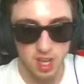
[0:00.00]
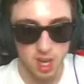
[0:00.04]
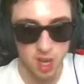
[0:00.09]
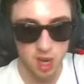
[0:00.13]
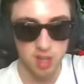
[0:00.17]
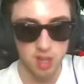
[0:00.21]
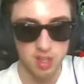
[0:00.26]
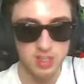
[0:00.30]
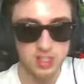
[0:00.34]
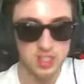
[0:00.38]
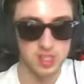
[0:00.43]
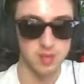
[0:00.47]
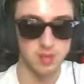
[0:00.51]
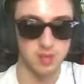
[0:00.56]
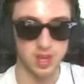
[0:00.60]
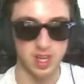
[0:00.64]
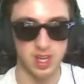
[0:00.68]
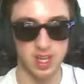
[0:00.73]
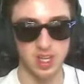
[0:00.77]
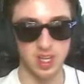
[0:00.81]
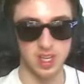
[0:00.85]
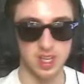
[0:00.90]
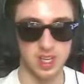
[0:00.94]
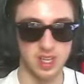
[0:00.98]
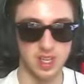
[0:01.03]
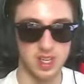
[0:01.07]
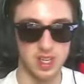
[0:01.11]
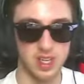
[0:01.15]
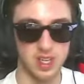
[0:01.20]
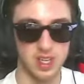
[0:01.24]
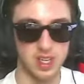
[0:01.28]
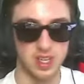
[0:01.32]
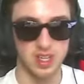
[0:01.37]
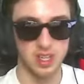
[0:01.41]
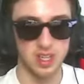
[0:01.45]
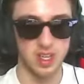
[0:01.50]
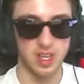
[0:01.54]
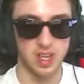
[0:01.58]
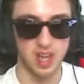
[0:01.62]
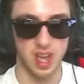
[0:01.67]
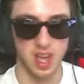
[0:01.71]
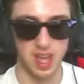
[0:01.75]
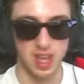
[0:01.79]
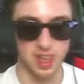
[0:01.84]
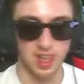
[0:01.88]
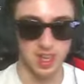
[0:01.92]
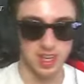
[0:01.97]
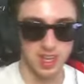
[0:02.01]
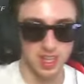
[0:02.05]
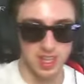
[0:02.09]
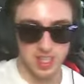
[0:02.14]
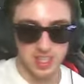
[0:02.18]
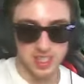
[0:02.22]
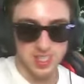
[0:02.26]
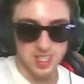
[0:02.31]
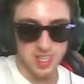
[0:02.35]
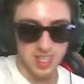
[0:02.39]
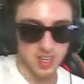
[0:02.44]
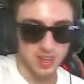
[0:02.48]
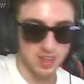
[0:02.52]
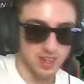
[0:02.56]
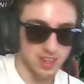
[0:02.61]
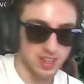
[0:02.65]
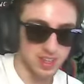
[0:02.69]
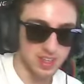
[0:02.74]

Altima. Look at this thing.